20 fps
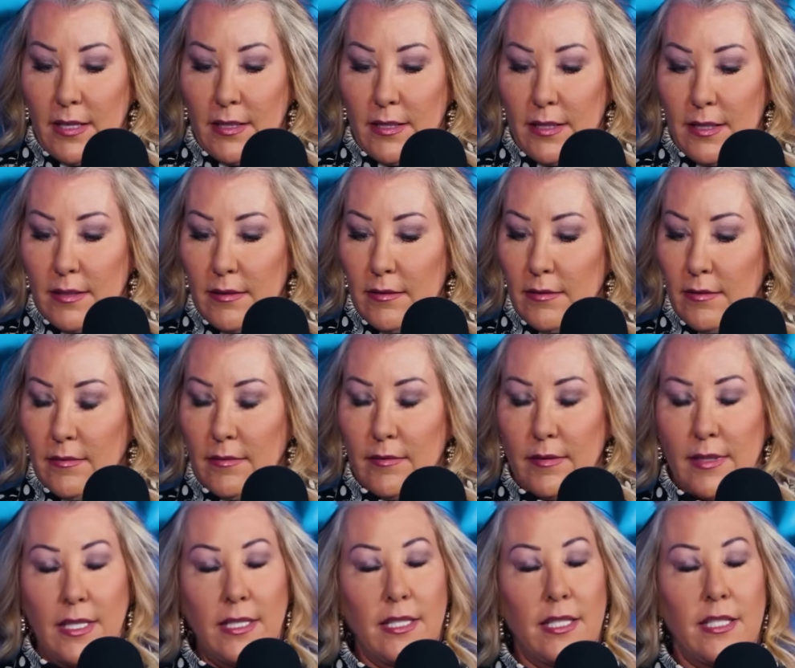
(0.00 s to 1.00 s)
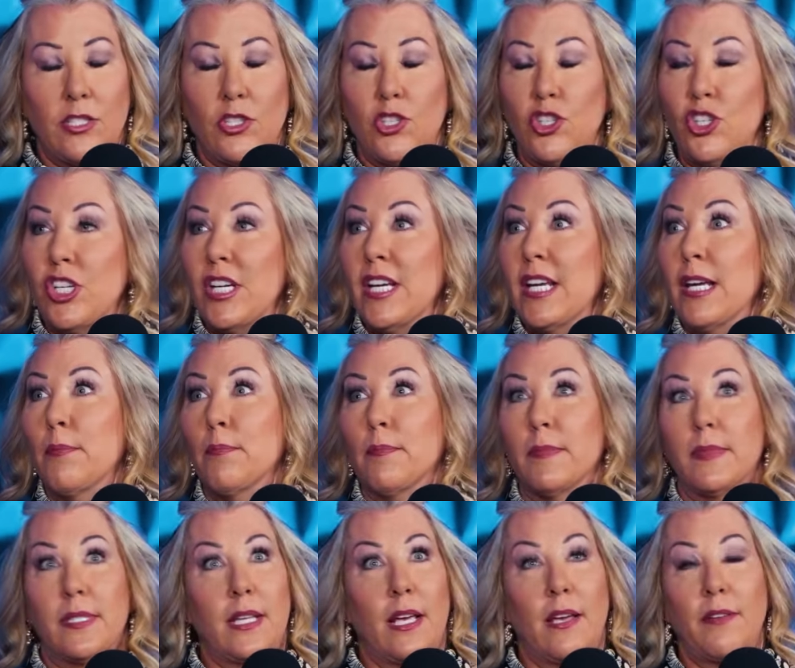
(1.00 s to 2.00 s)
these this is
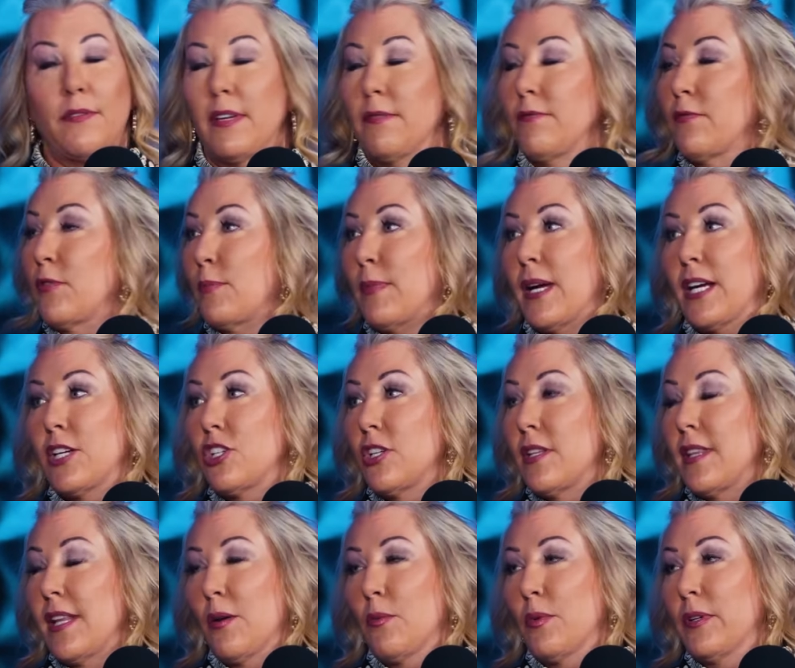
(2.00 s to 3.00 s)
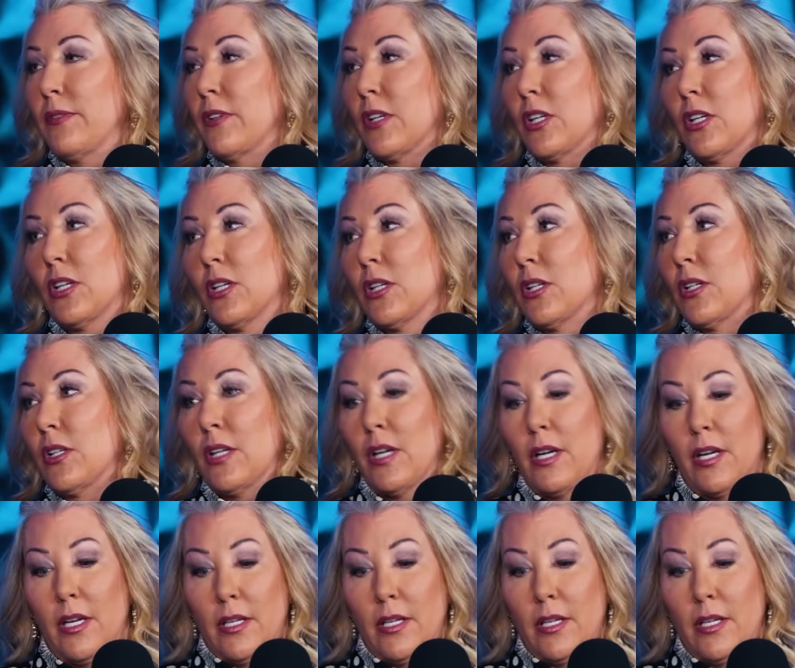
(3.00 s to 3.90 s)
gems of information that we. It really learned. is. It